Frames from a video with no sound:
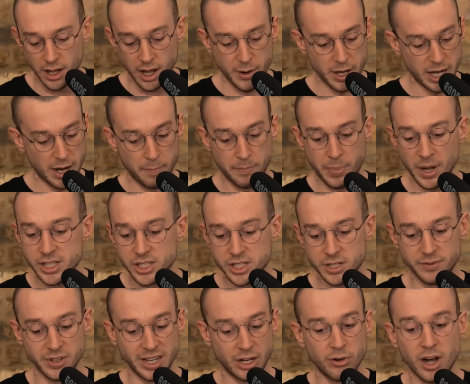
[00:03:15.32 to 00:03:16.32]
I mean, a
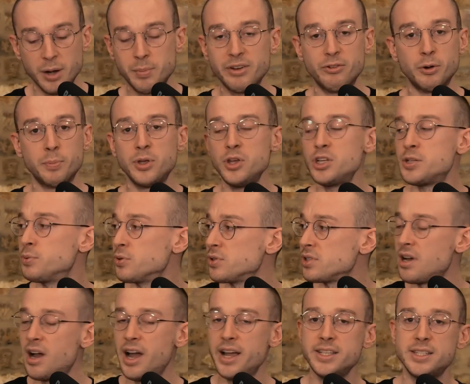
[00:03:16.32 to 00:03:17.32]
bunch of incredibly reputable
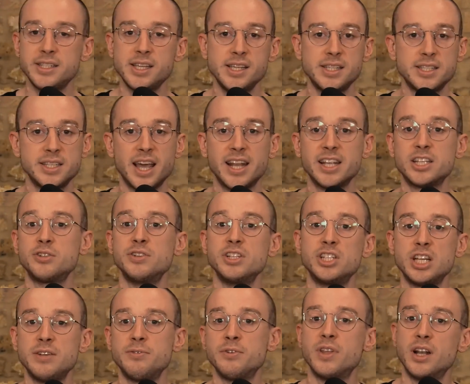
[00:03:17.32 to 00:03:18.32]
scientists, the
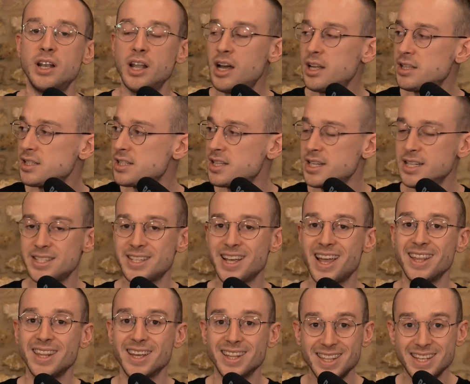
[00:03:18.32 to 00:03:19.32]
editor-in-chief of The Lancet,
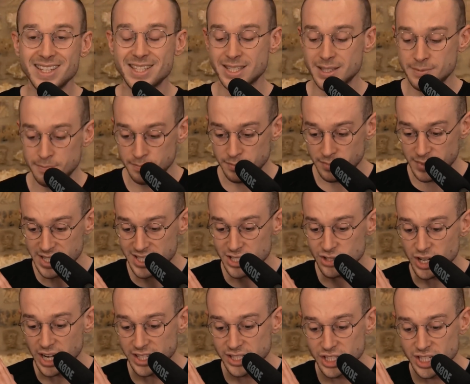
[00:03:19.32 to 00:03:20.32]
saying that this
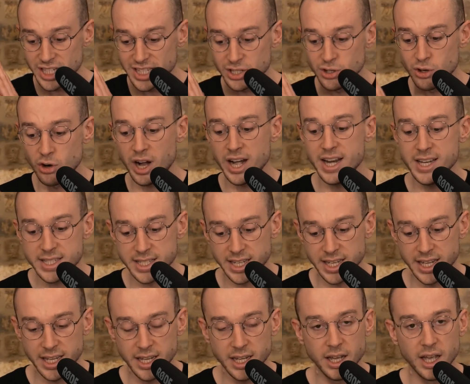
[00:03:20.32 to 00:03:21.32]
strategy is
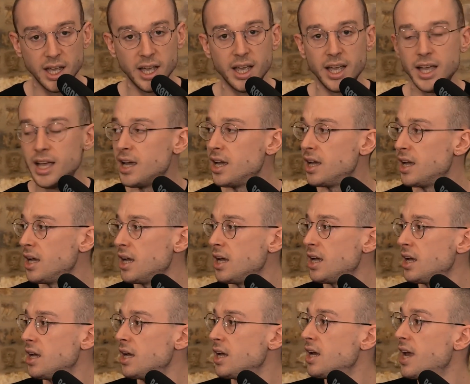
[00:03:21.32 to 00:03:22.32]
crazy. Every other state
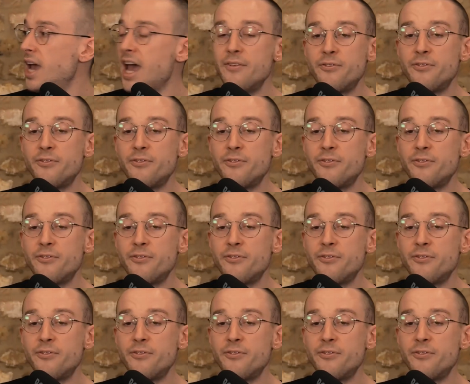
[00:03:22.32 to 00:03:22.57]
around the world.